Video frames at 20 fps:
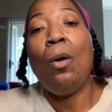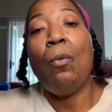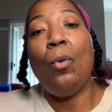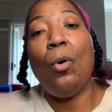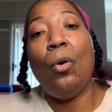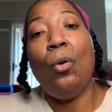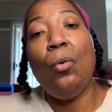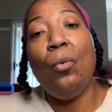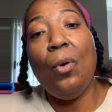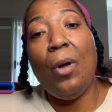
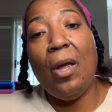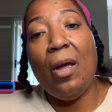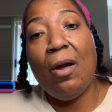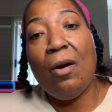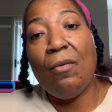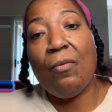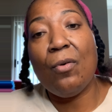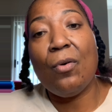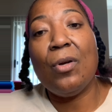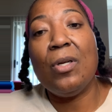with
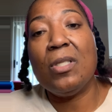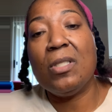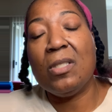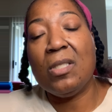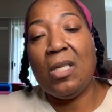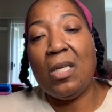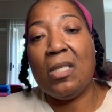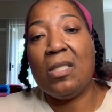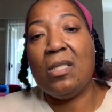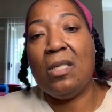whoever is
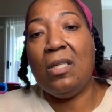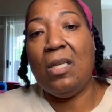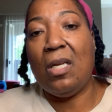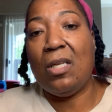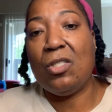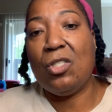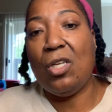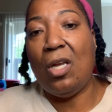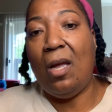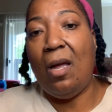testing
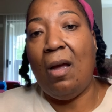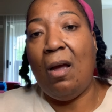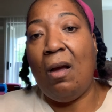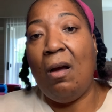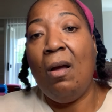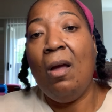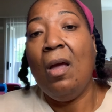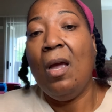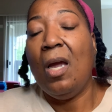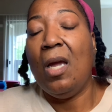that child.